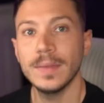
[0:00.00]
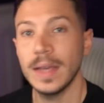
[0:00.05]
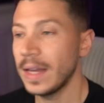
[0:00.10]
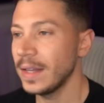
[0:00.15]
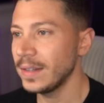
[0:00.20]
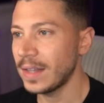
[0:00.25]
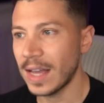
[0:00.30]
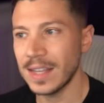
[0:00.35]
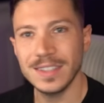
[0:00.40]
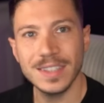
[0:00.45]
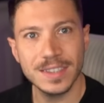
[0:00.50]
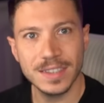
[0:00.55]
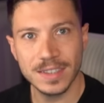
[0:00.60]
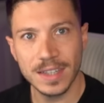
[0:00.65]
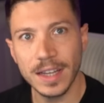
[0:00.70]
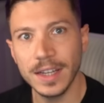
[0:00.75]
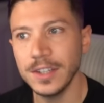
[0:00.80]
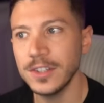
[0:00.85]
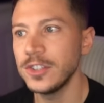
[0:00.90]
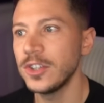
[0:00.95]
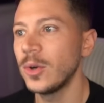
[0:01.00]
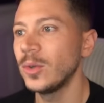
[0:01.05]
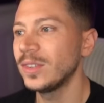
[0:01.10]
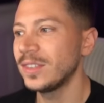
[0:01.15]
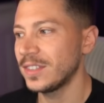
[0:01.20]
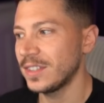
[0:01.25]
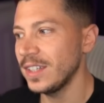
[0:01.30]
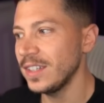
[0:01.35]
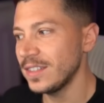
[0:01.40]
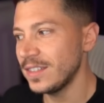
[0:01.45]
And as a side note,
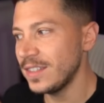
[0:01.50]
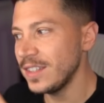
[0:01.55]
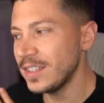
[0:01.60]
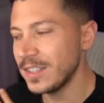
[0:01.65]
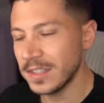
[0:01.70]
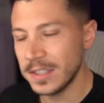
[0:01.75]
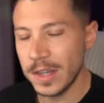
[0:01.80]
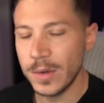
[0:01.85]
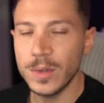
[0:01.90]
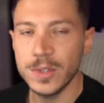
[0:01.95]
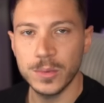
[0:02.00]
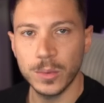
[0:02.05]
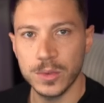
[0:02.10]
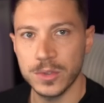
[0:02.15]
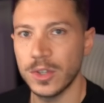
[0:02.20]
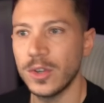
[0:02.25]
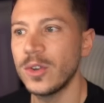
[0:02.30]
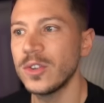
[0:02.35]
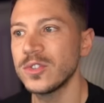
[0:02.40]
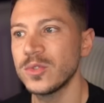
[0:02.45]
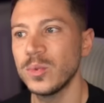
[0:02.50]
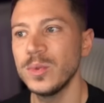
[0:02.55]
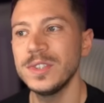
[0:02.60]
since this series was launched,